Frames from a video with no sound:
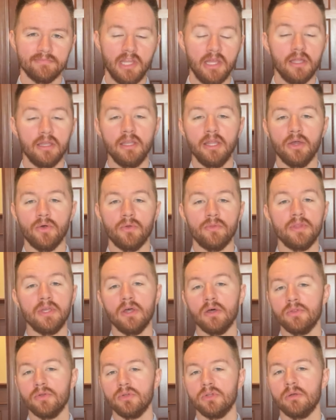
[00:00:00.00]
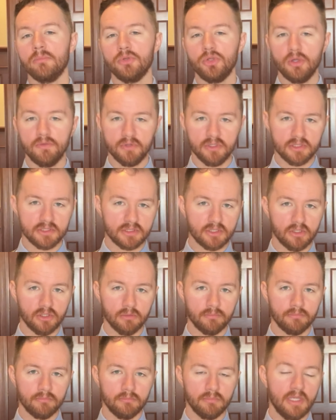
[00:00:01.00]
Now, the other number you have to consider
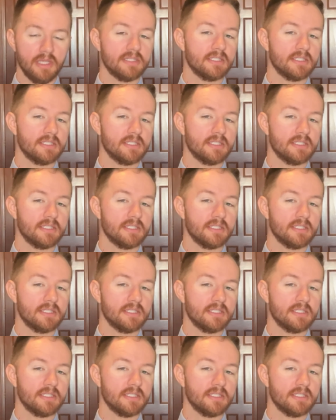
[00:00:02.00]
is